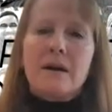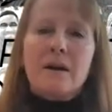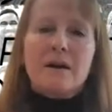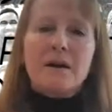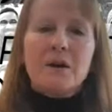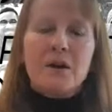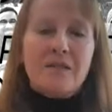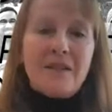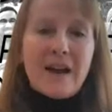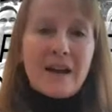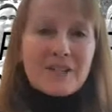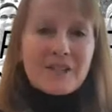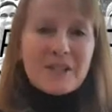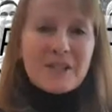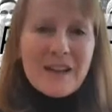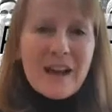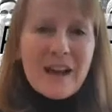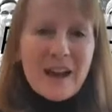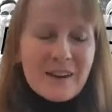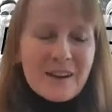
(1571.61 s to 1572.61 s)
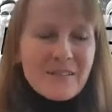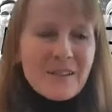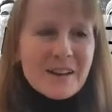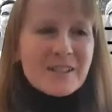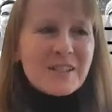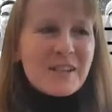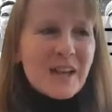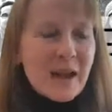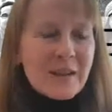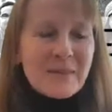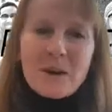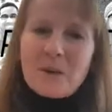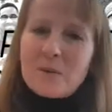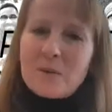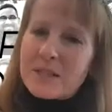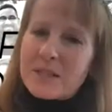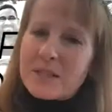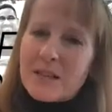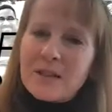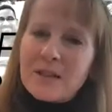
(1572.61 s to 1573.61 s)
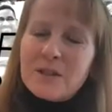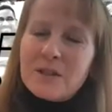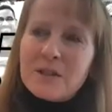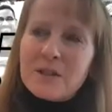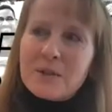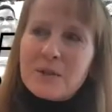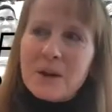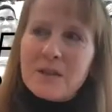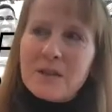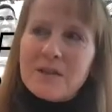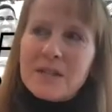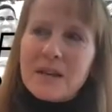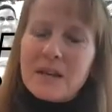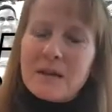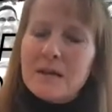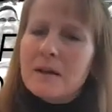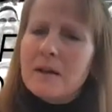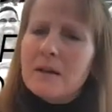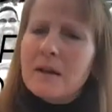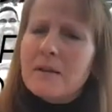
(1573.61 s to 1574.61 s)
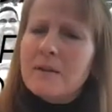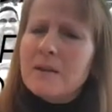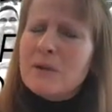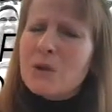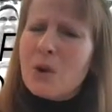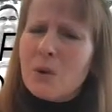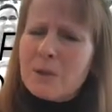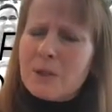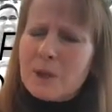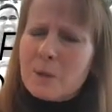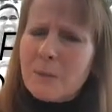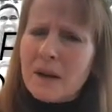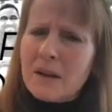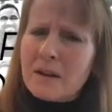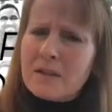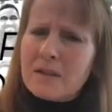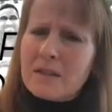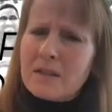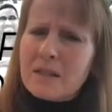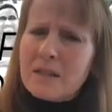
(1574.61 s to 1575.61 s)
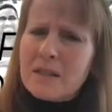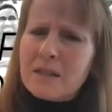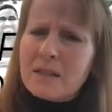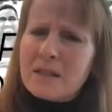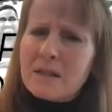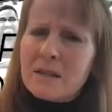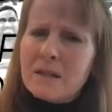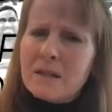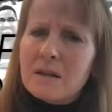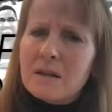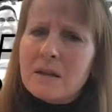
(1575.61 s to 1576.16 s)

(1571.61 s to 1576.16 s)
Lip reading: You know, I've actually had that with sailors where I've said, have you told your parents this?